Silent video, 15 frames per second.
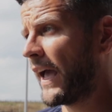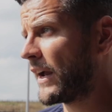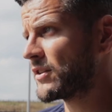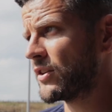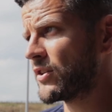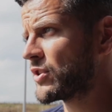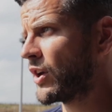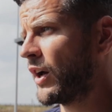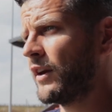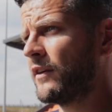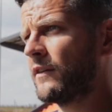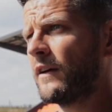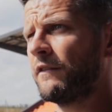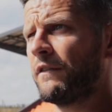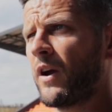Excellent side,
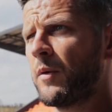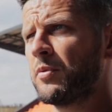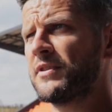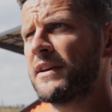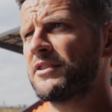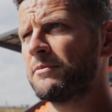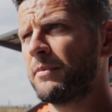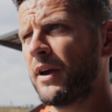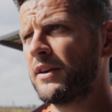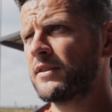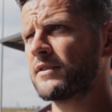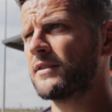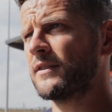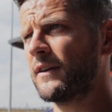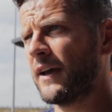very
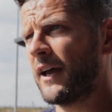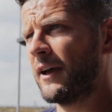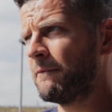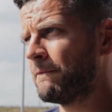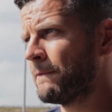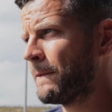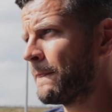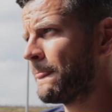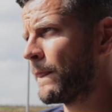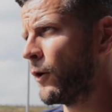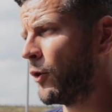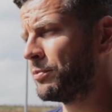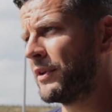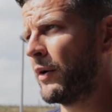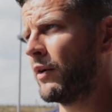possession-based,
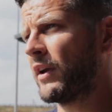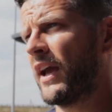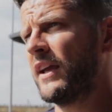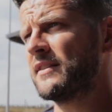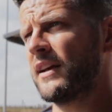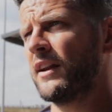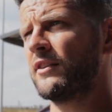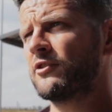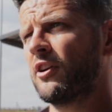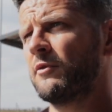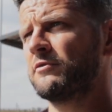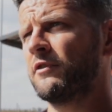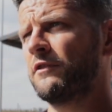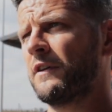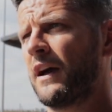up there with Gaten in
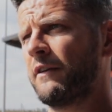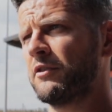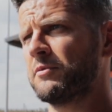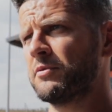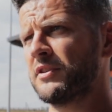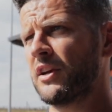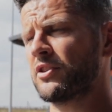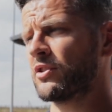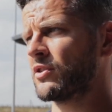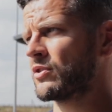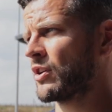terms of average possession.